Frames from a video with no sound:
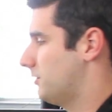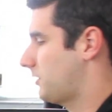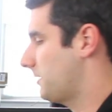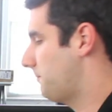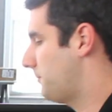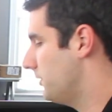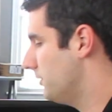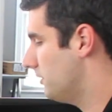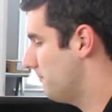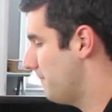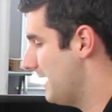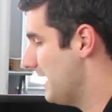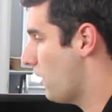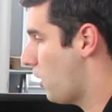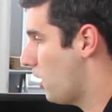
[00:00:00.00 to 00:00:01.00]
your
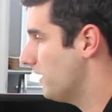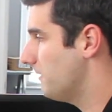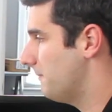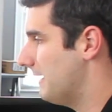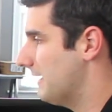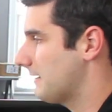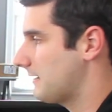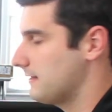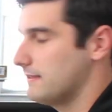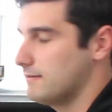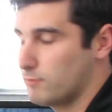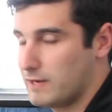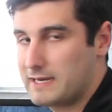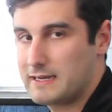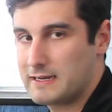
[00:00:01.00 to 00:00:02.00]
computer may
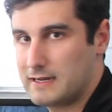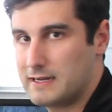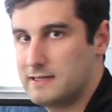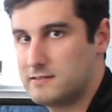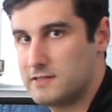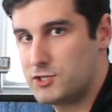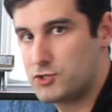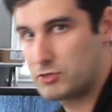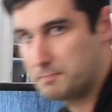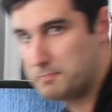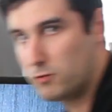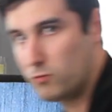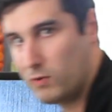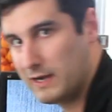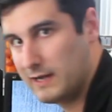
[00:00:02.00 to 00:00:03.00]
automatically recognize a
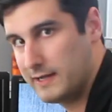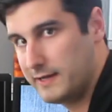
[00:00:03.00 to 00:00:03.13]
triple